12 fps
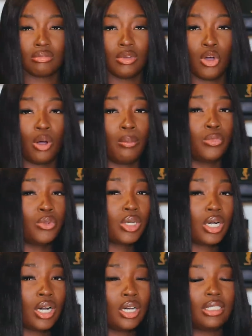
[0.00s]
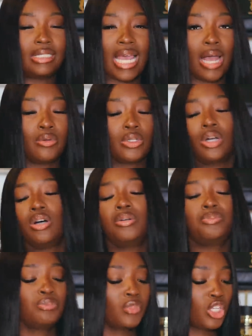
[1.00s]
or Mocha down
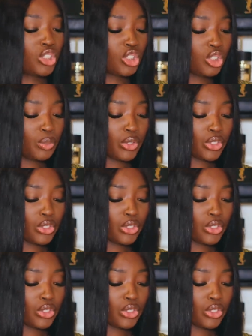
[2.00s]
coat super